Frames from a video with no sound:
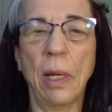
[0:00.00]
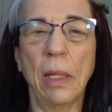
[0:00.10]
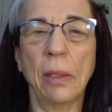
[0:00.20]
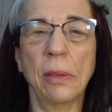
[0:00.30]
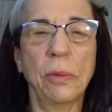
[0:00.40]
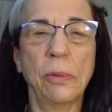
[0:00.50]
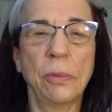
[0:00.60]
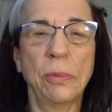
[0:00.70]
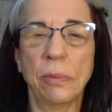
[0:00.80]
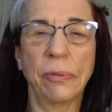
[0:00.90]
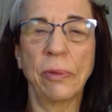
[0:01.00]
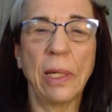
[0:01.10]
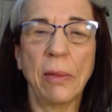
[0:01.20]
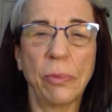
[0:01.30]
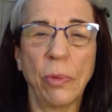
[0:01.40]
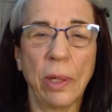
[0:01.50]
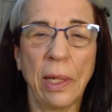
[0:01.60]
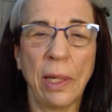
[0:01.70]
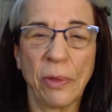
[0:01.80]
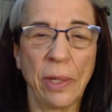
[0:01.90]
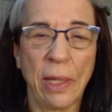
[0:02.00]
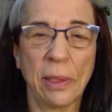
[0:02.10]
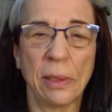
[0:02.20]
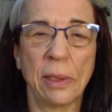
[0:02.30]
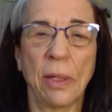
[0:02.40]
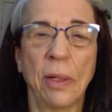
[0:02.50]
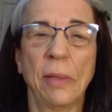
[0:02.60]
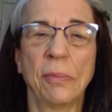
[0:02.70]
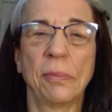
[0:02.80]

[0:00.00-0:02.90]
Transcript: and to forgive whenever necessary.